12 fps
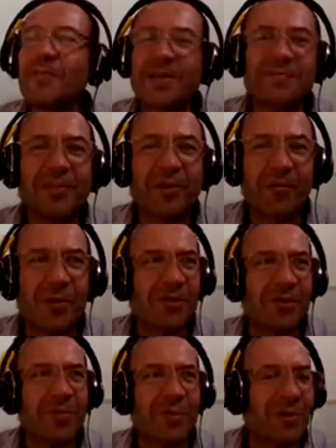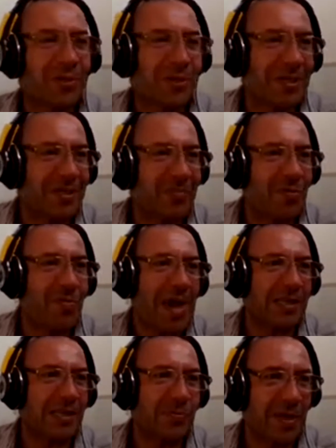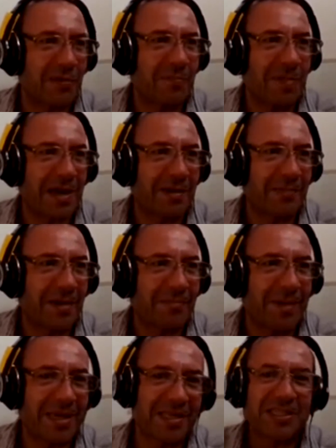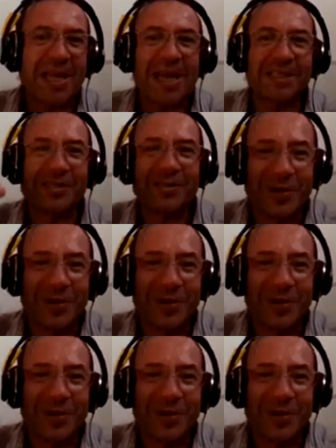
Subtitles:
much for the question, because it reminds me in my starting,